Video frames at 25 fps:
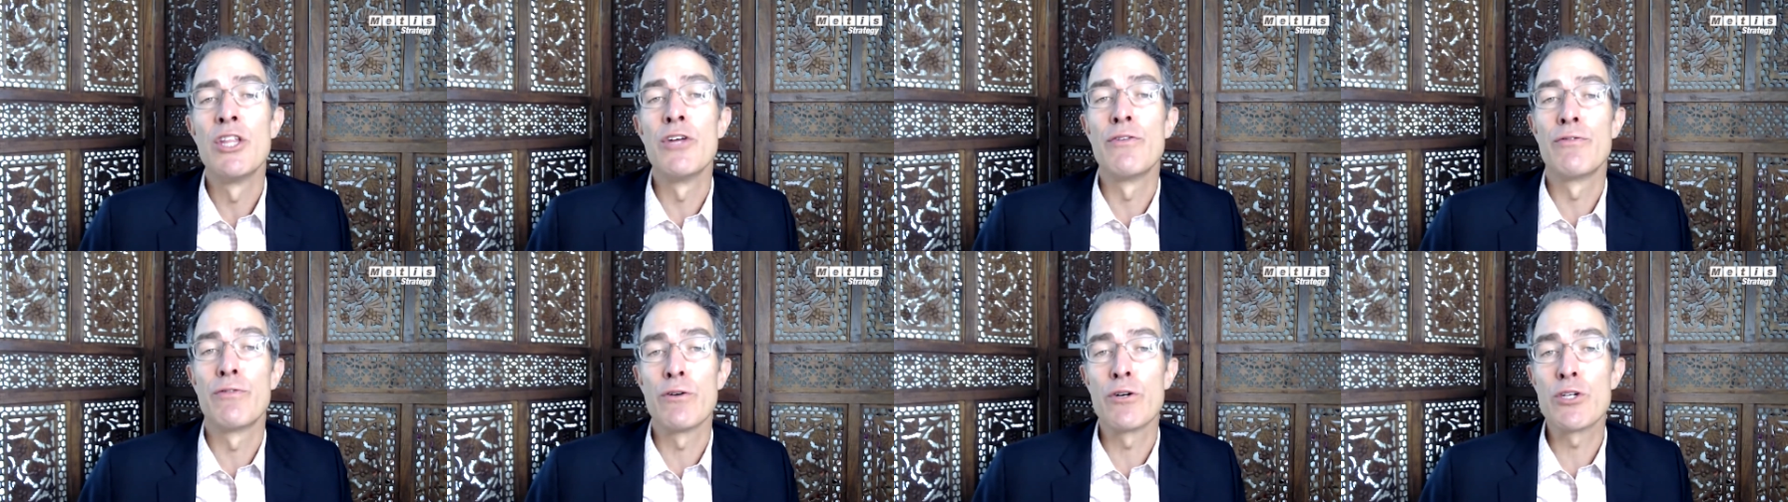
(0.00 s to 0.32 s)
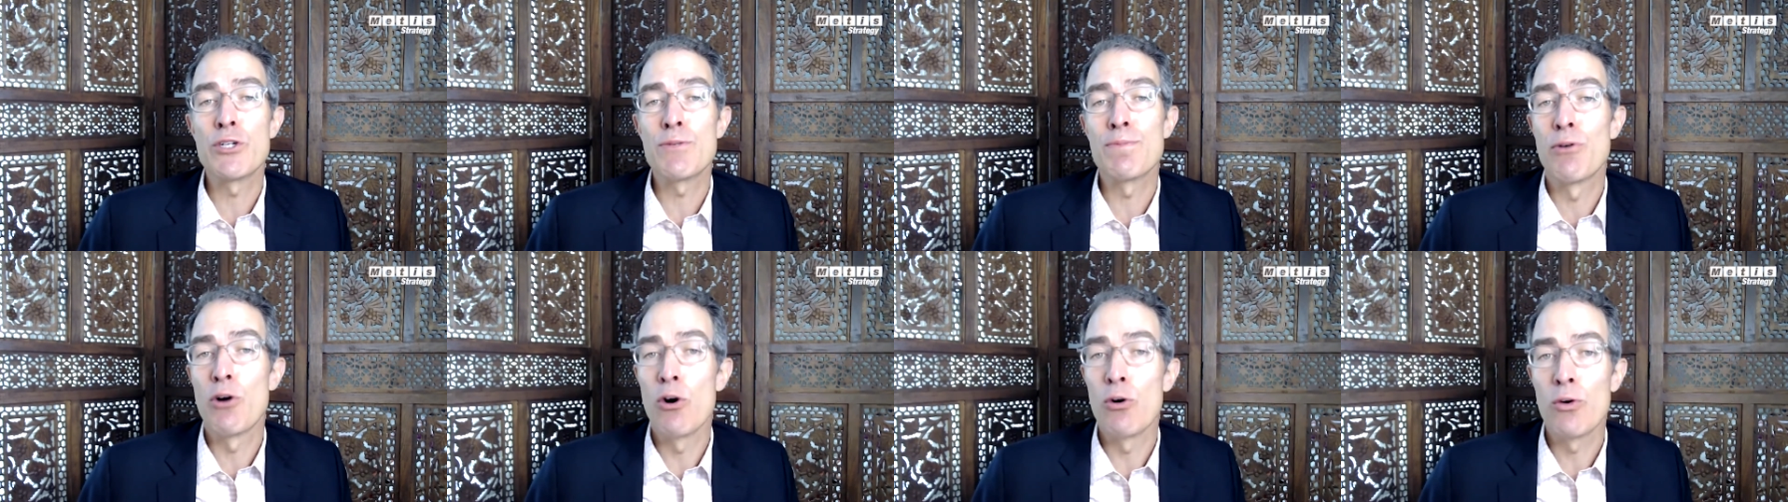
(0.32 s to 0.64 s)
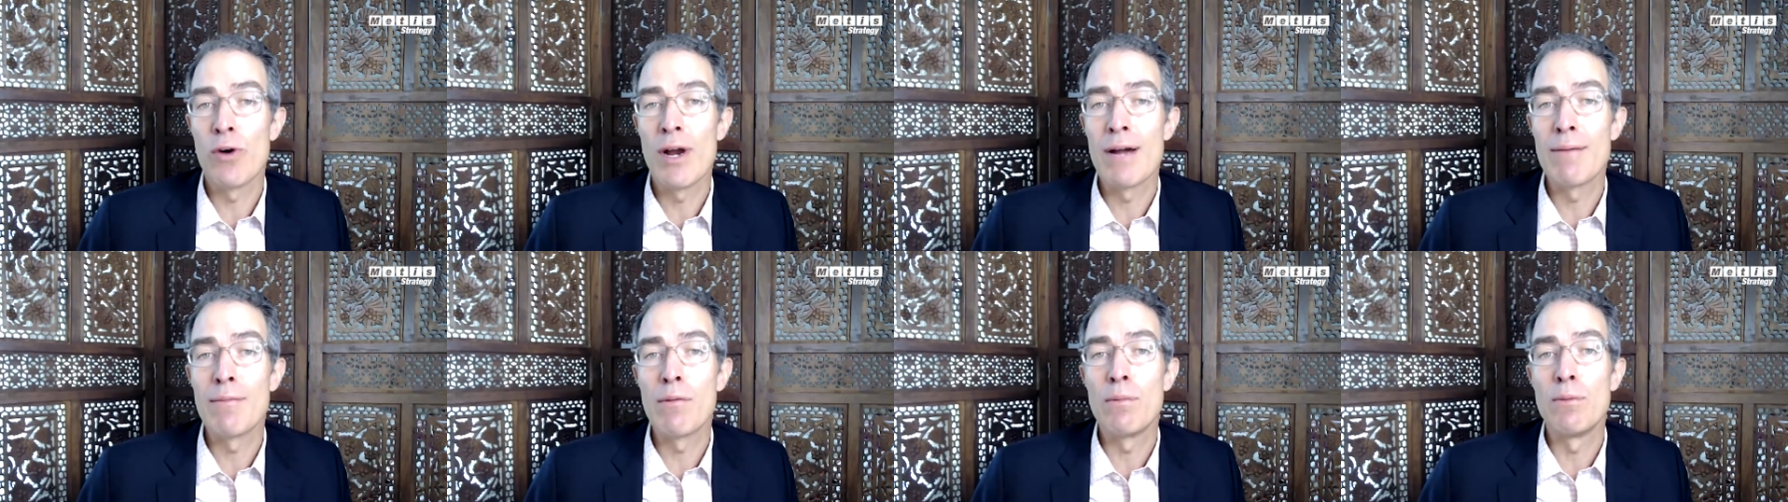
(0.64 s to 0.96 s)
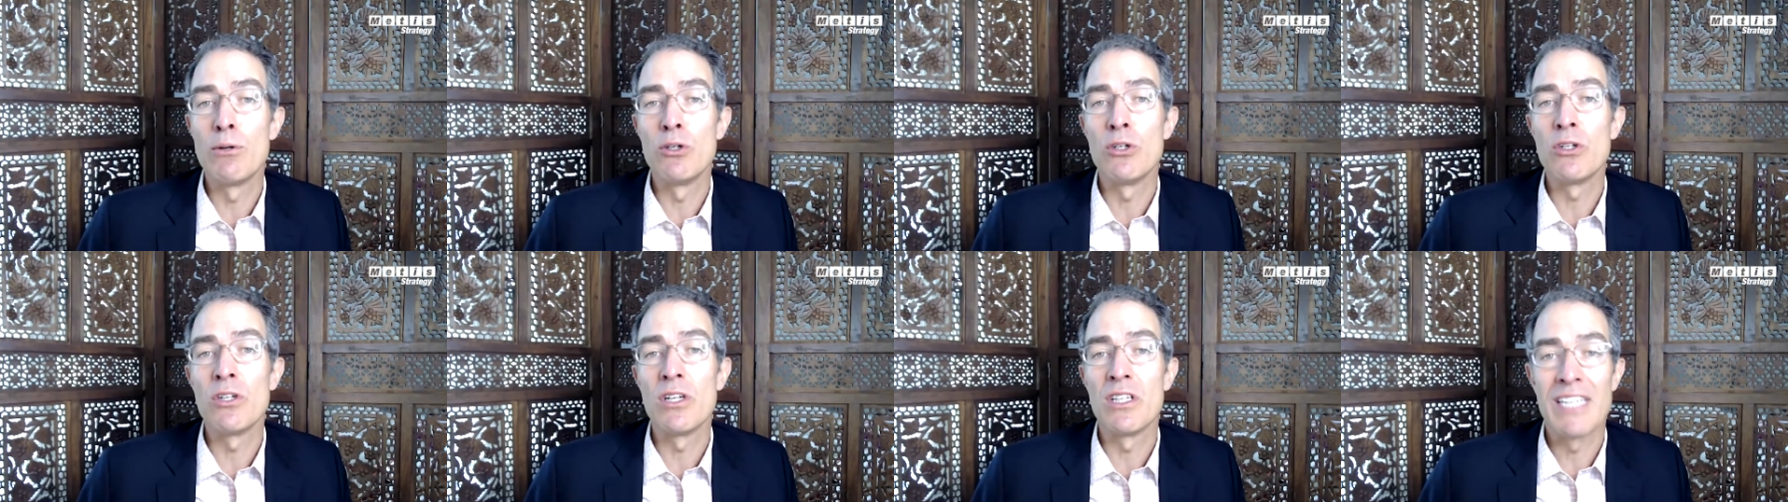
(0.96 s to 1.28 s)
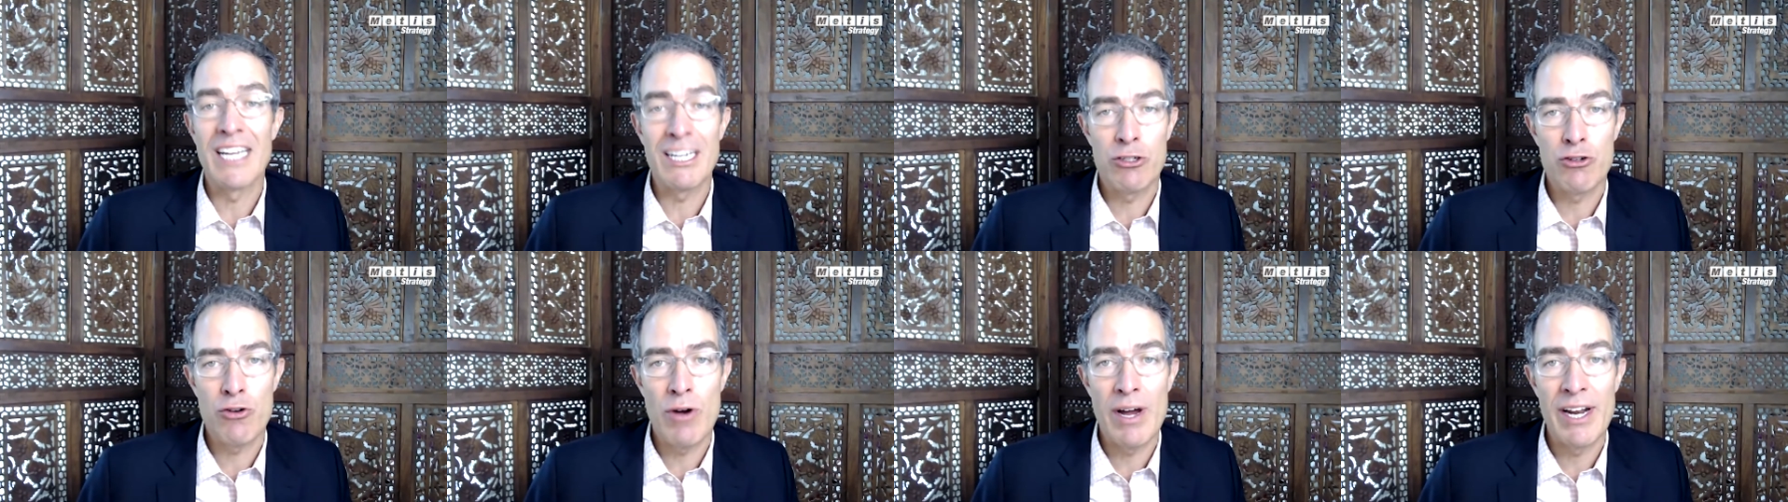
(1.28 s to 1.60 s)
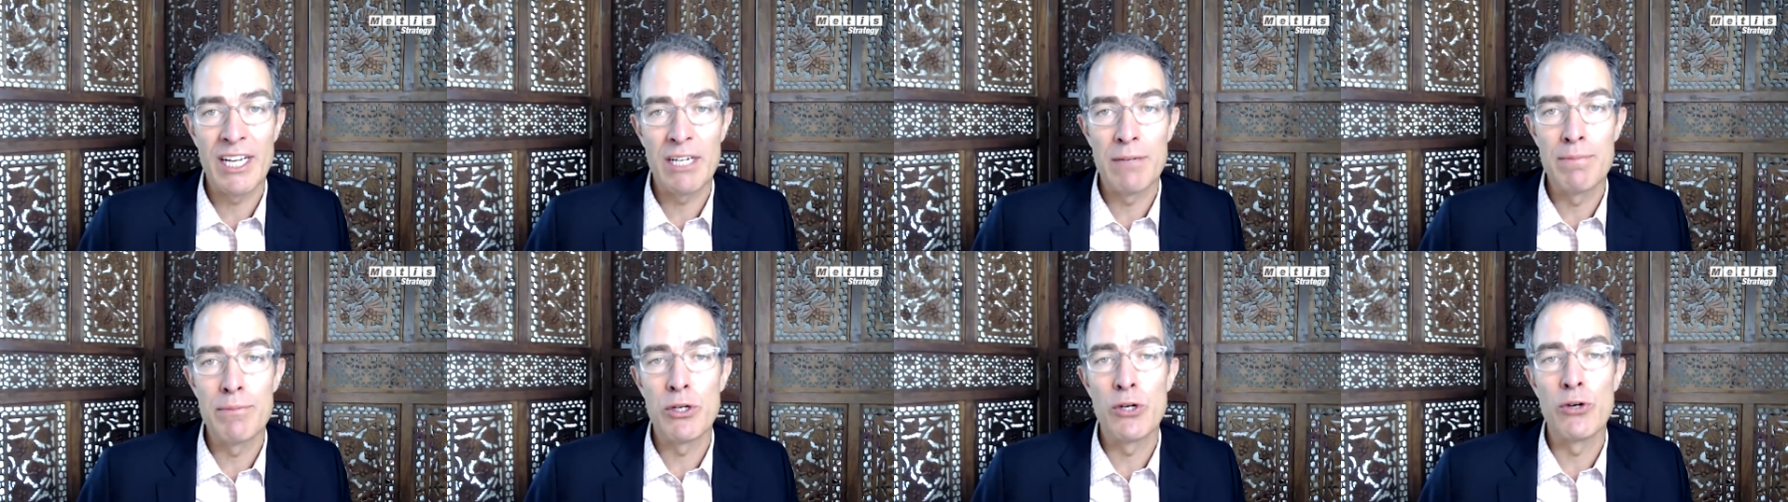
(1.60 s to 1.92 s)
the first programmable
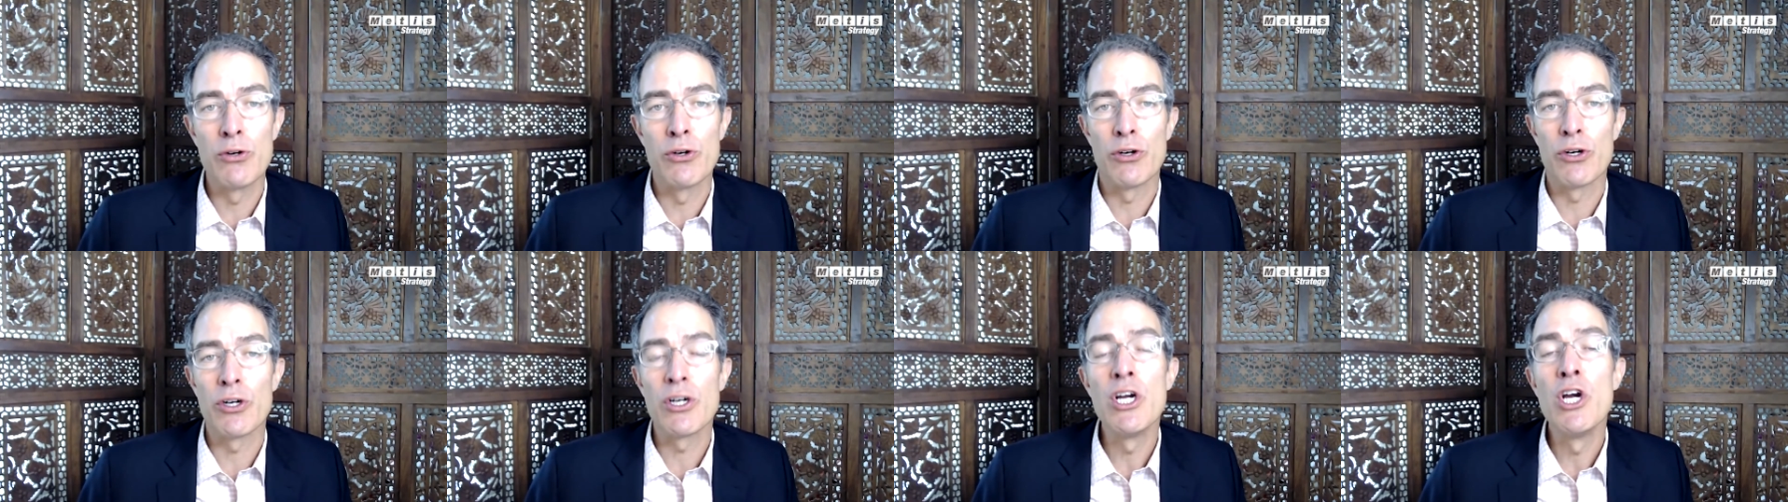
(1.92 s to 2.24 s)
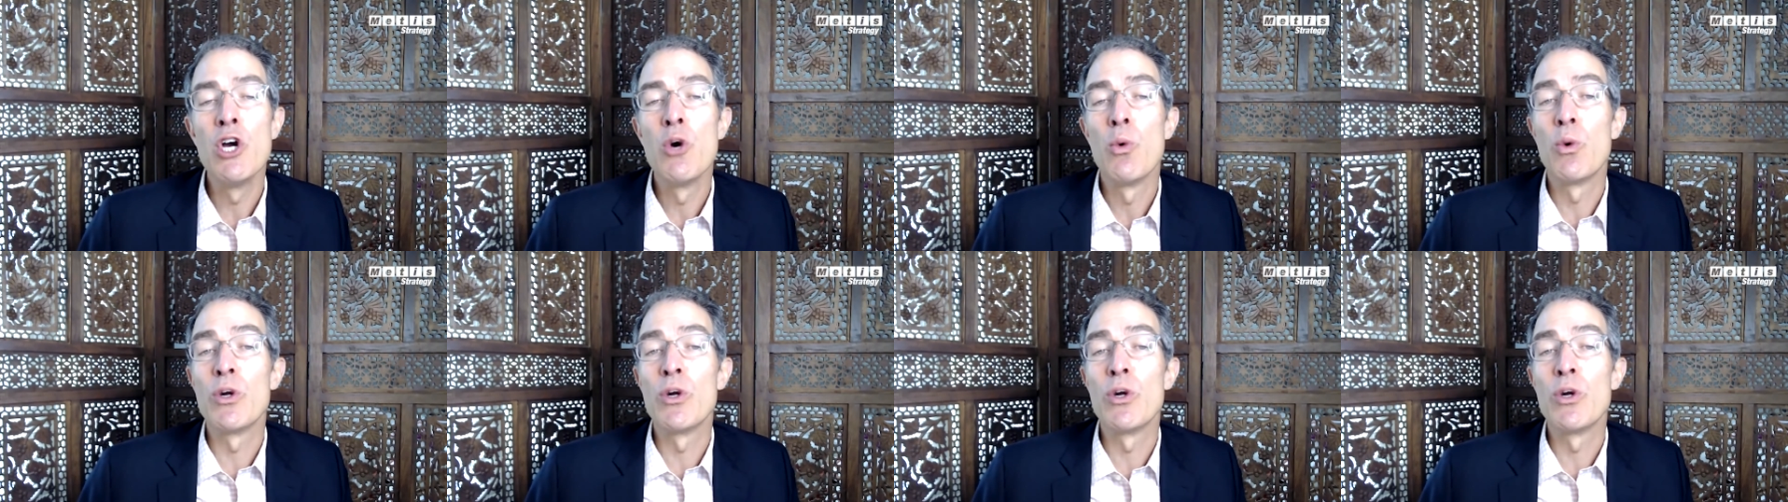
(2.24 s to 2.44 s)
electronic computer